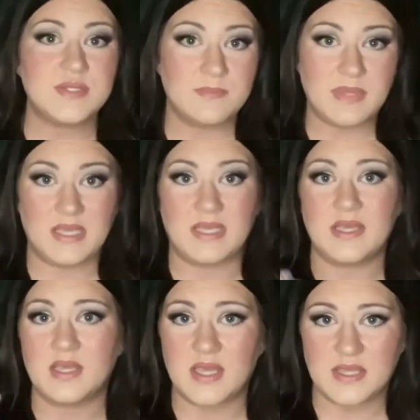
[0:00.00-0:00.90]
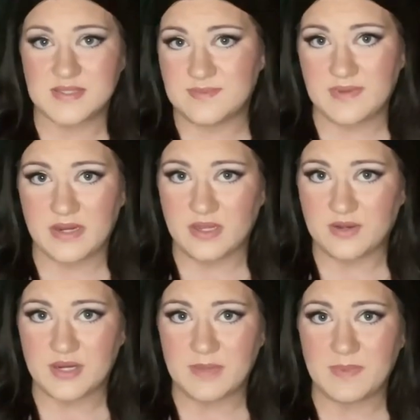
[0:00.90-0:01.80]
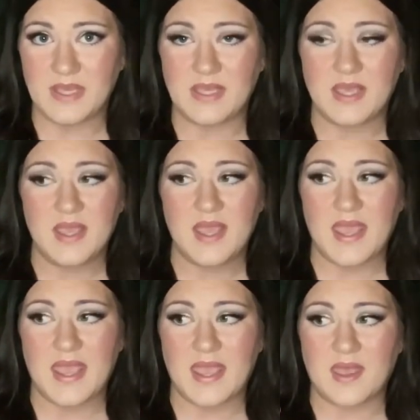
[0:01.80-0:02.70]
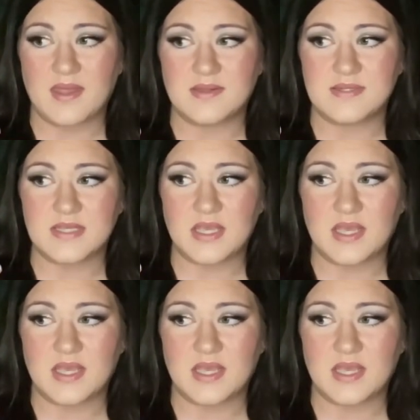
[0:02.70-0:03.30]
To me, it's very creepy and